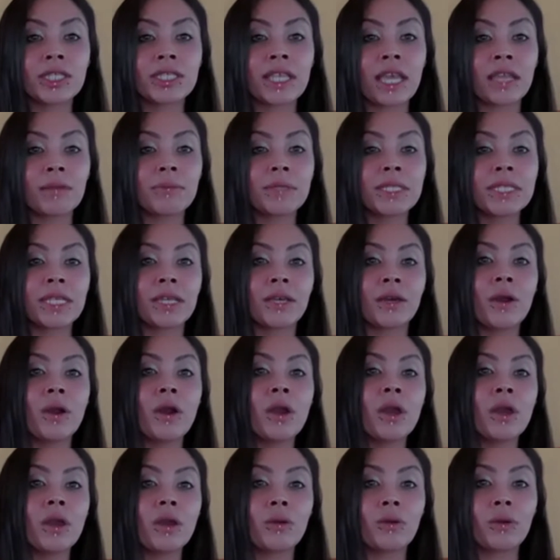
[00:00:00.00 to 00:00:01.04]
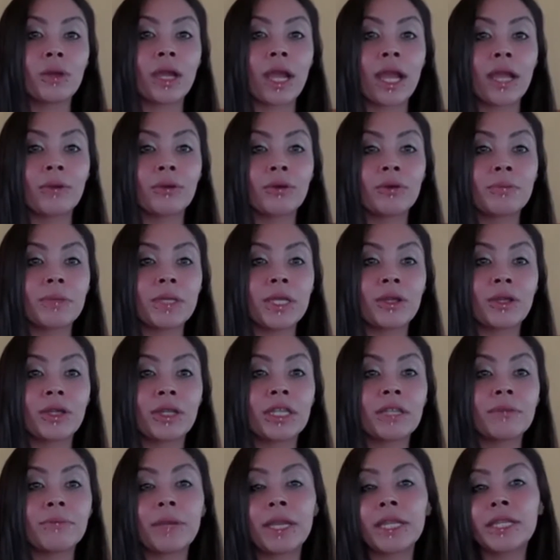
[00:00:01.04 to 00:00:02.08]
of San Mateo, where I will be
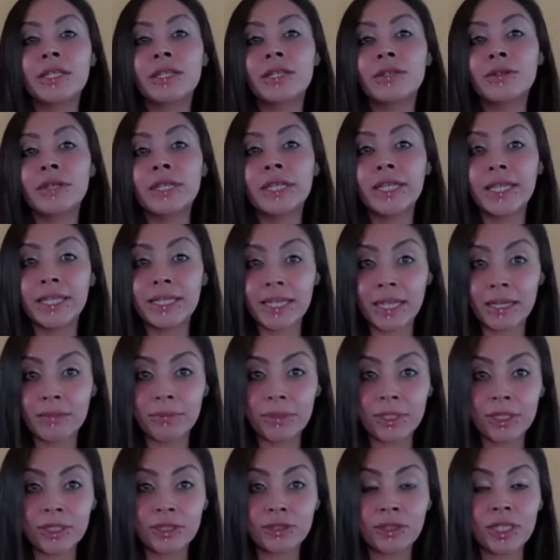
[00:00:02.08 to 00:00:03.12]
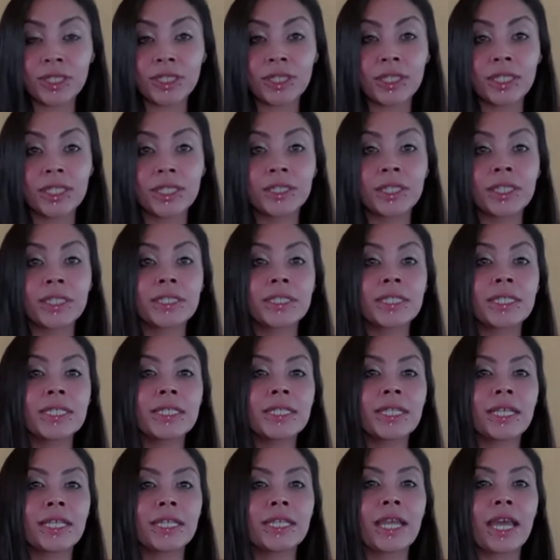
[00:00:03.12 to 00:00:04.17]
earning my degree in Administration of
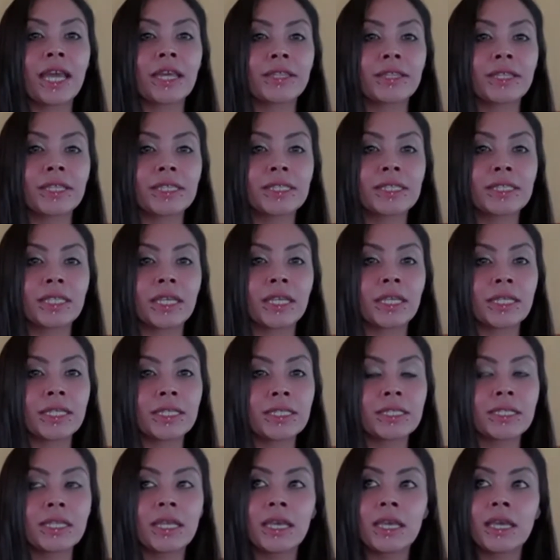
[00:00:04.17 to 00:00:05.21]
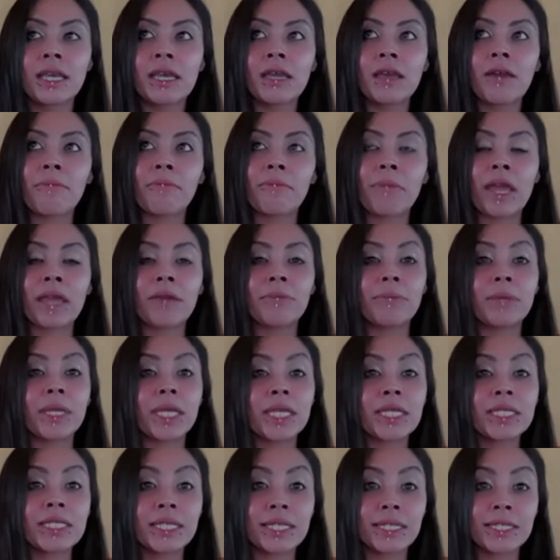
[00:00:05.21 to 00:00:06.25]
Justice and Ethnic Studies. My
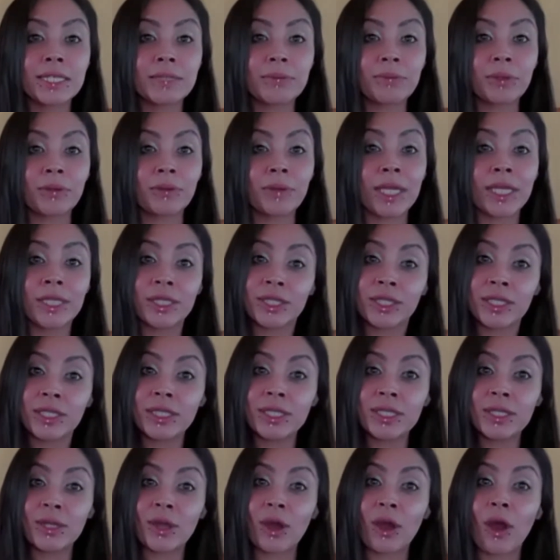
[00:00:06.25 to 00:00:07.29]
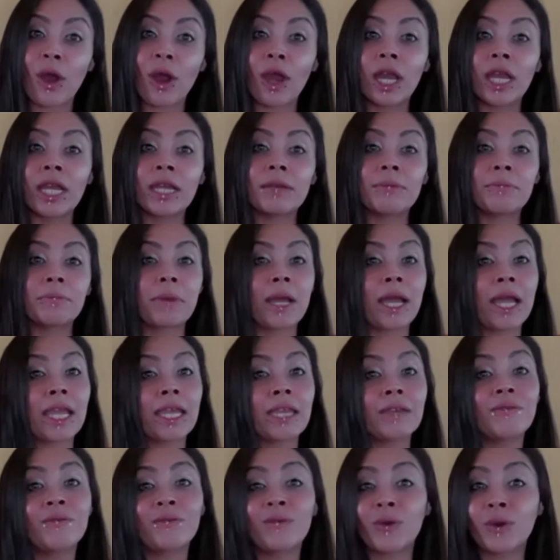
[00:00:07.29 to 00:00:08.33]
biggest inspirations are
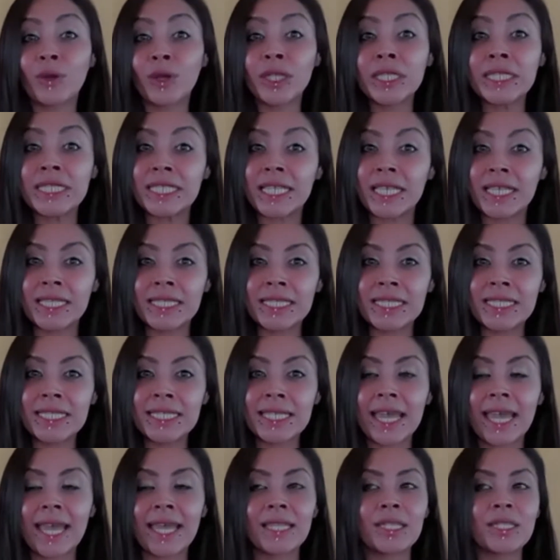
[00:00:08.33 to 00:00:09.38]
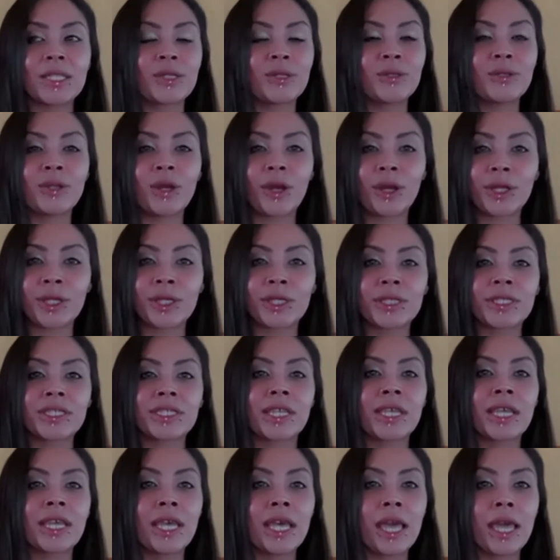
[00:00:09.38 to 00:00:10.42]
my four sons and two daughters.
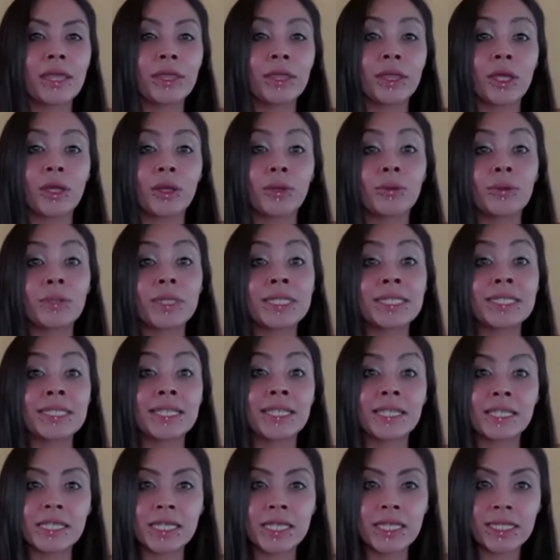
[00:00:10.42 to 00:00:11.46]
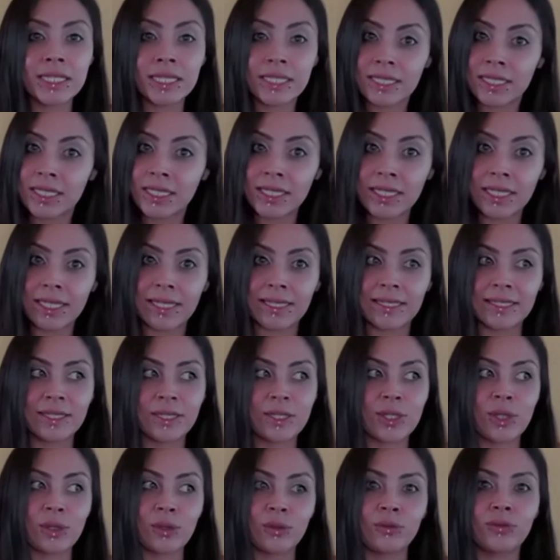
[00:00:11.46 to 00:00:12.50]
Their resiliency is
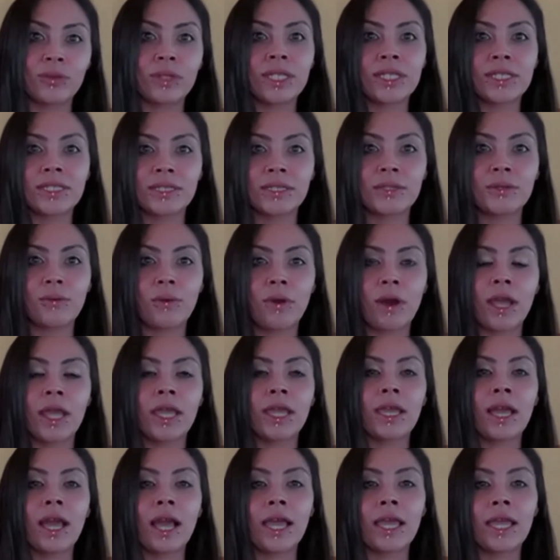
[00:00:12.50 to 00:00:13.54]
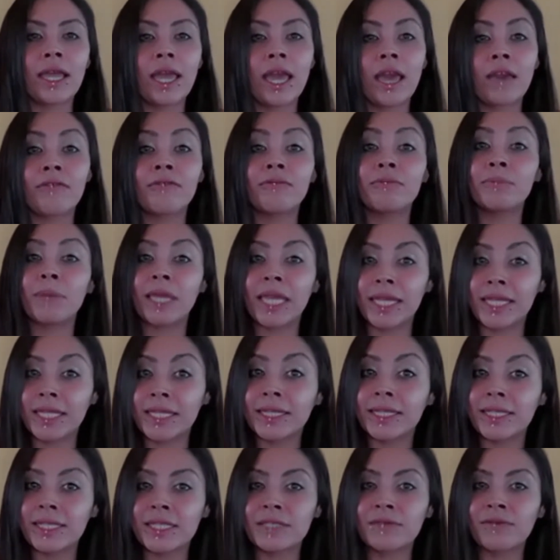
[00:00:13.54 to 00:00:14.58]
the reason why I have made
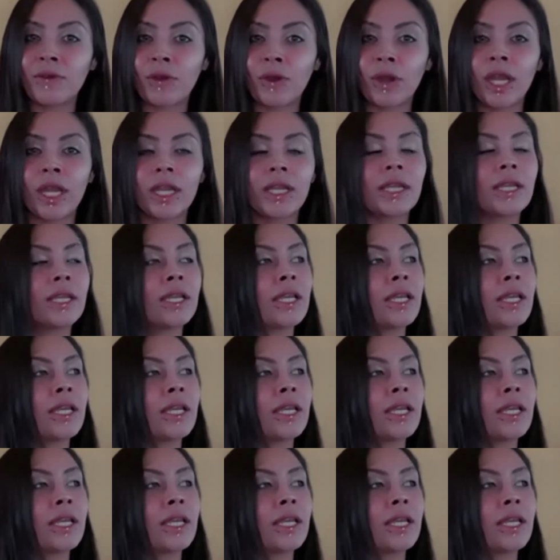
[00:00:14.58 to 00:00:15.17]
it this far.